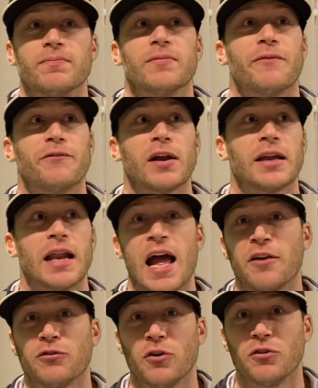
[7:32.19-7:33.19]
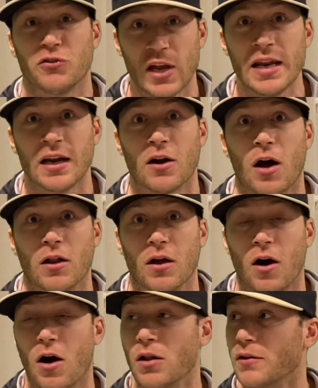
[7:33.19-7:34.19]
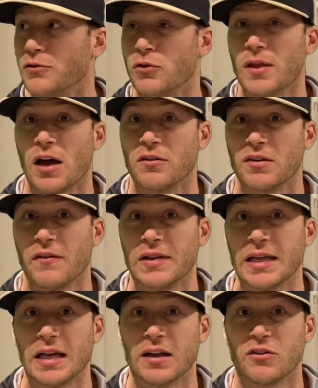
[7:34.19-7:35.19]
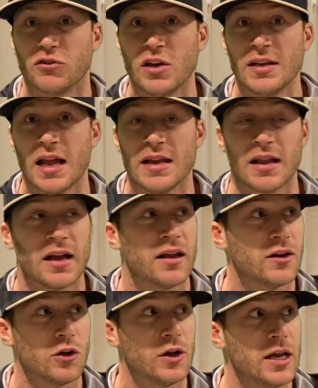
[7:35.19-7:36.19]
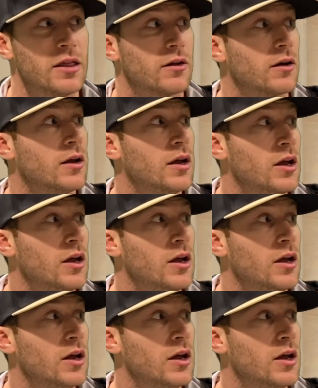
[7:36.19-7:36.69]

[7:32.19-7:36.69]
the frickin' Astros cheated in all of 2017, because cheating ain't good either.